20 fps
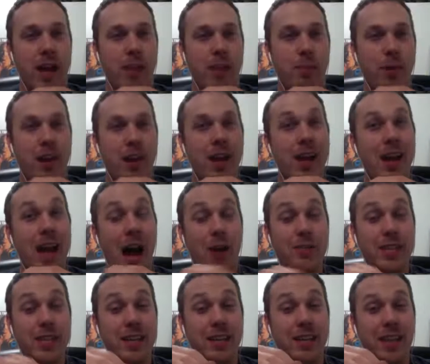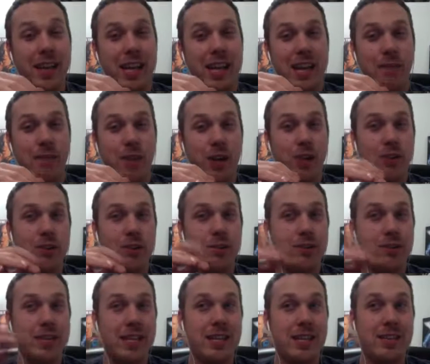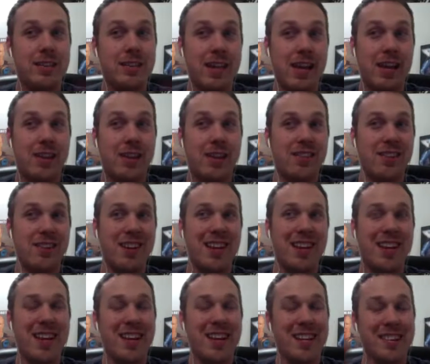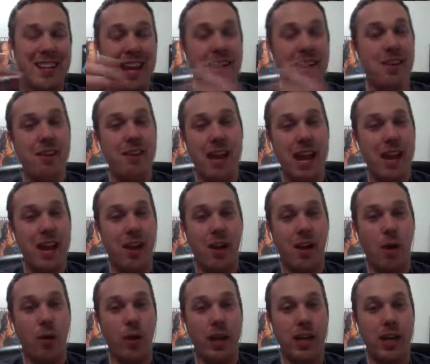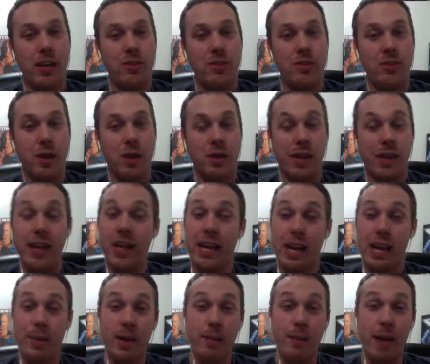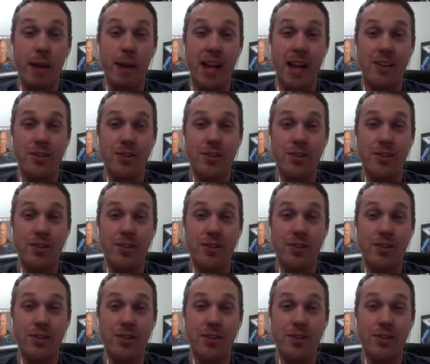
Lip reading: But I was thinking, like, if you're gonna do Cena Taker can't go like he used to. I think a gimmick match